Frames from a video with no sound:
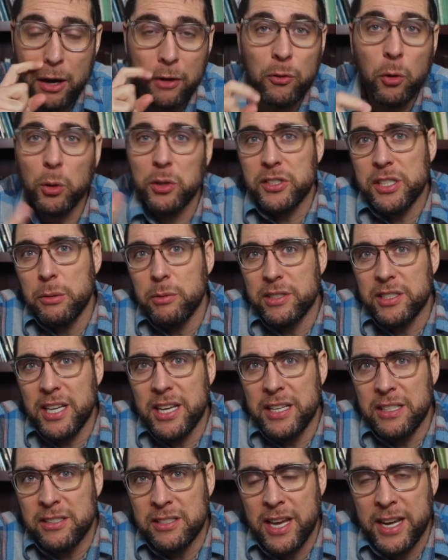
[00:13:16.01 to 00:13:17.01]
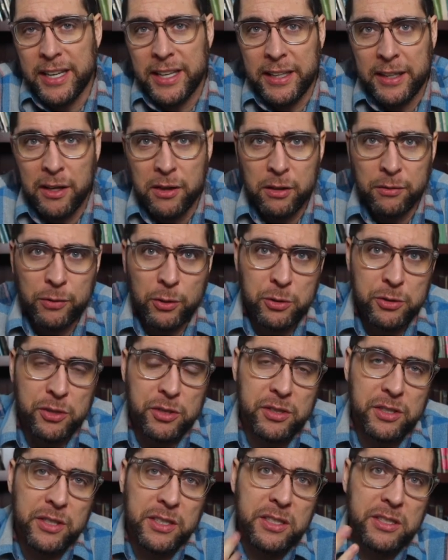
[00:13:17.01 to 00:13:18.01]
Now, of course, he would say he's taking other
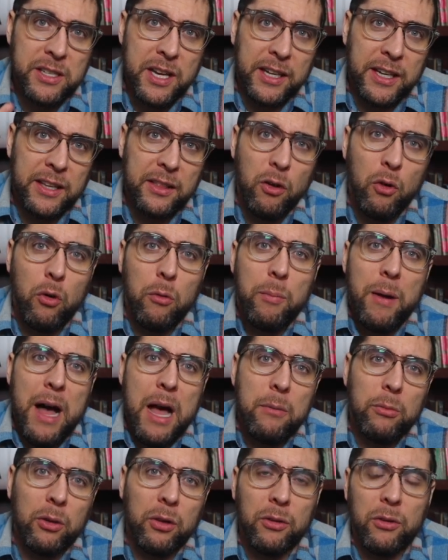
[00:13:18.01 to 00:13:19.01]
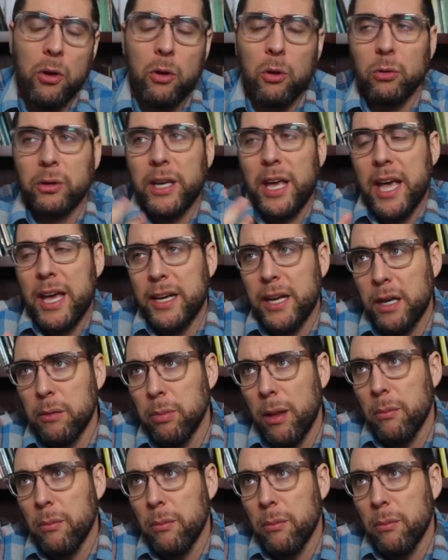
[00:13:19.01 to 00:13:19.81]
verses and he's taking the whole Bible and the whole canon,